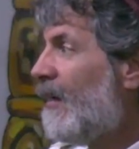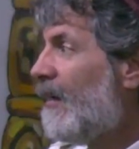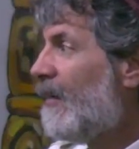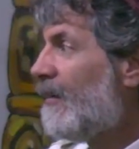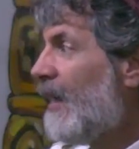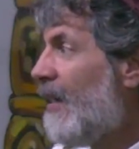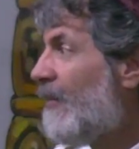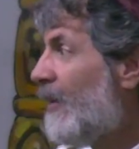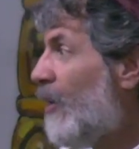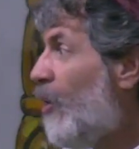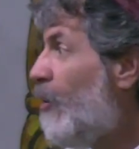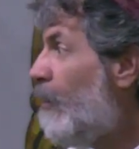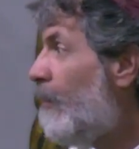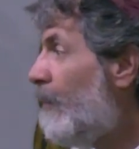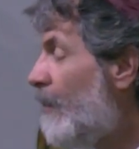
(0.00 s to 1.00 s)
You used to have a
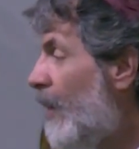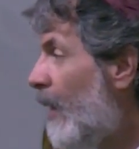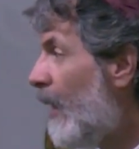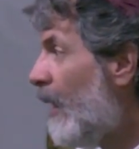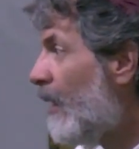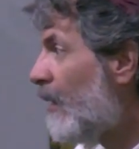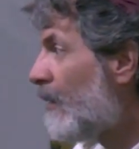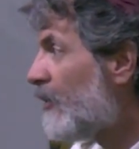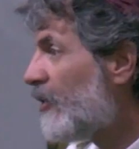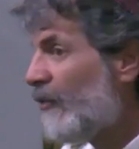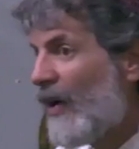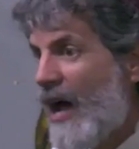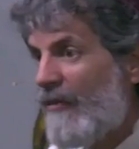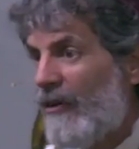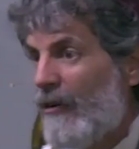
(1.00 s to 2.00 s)
low uh,
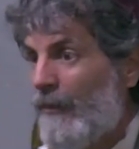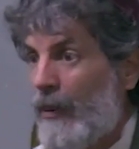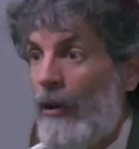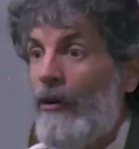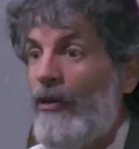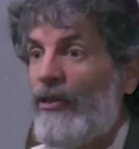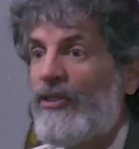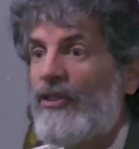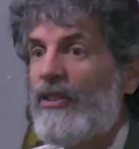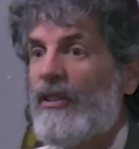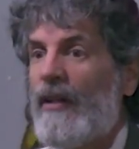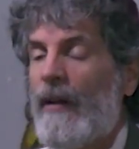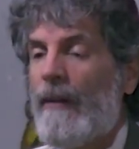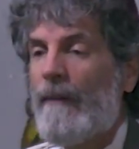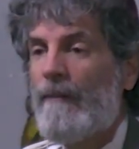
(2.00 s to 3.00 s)
survival of births.
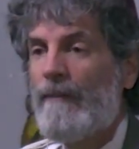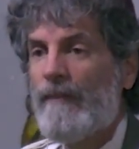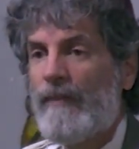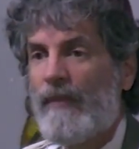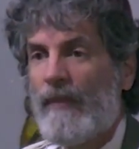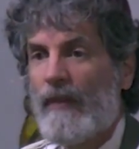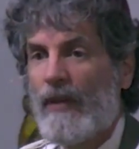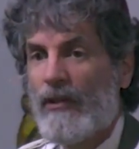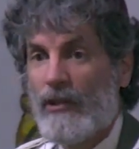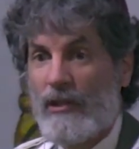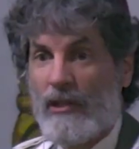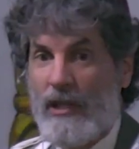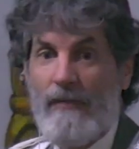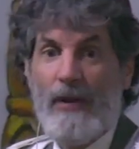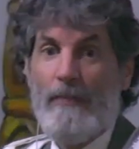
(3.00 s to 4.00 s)

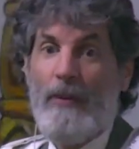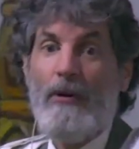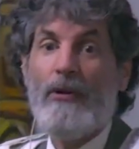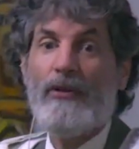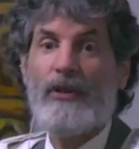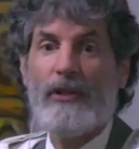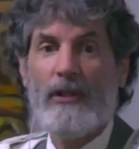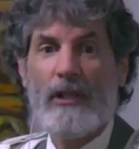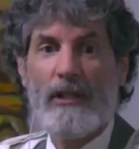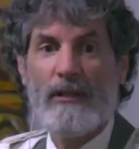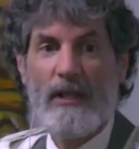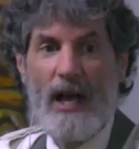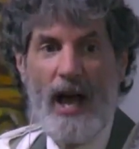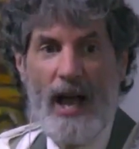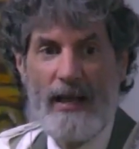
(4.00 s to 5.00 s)
Just giving birth, you could
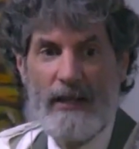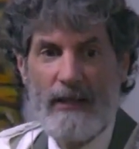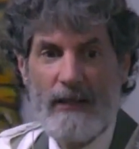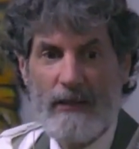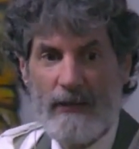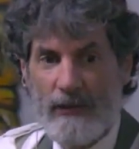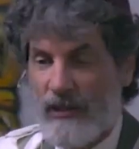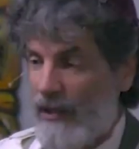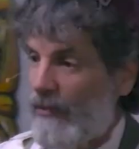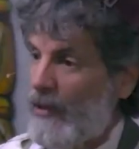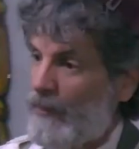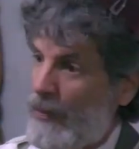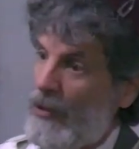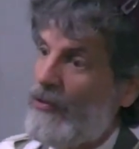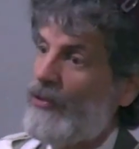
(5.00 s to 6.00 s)
die. Just
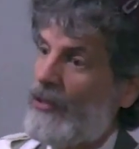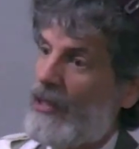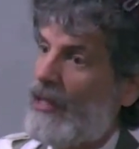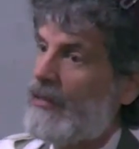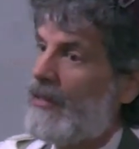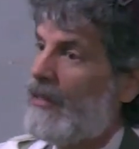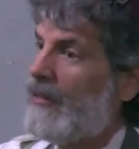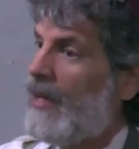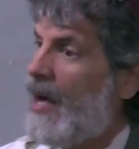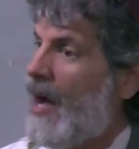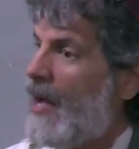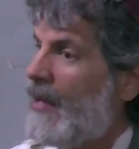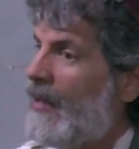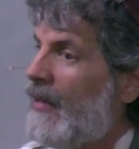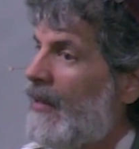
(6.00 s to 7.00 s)
giving birth, your kid could
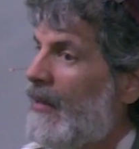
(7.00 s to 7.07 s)
die.